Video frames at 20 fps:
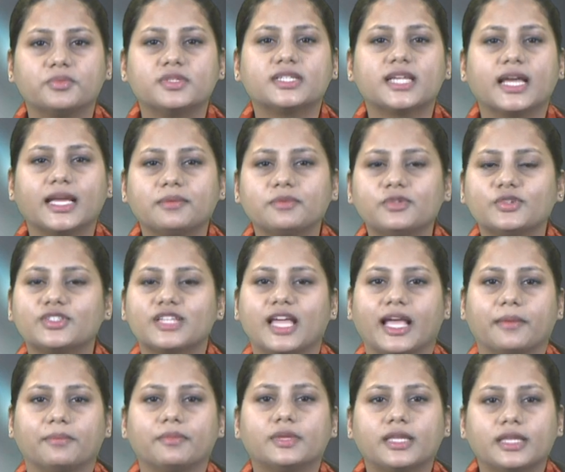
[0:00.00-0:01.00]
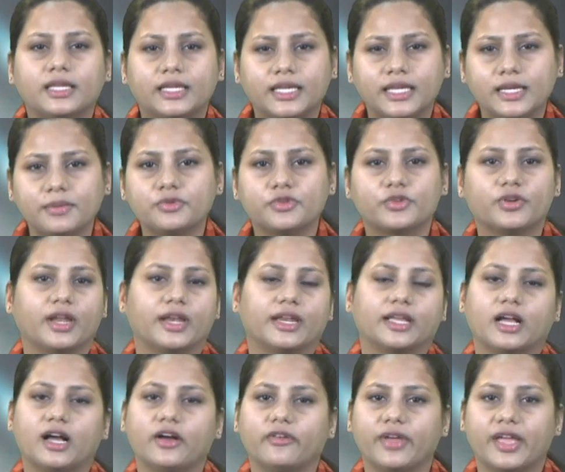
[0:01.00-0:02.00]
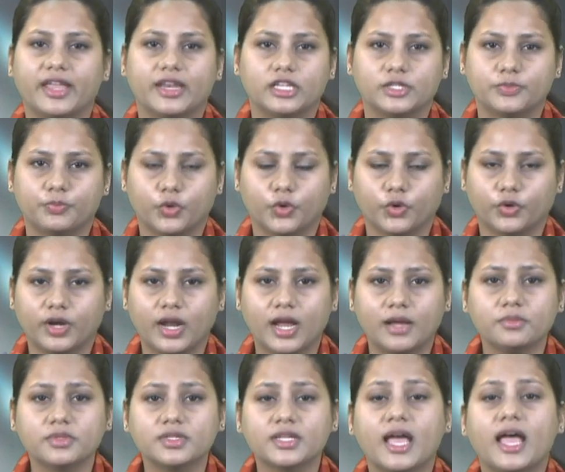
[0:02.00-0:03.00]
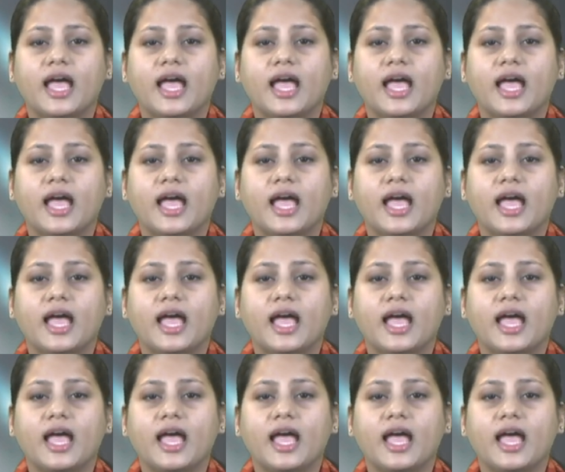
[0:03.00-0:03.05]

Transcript: time to time keeps running awareness programs,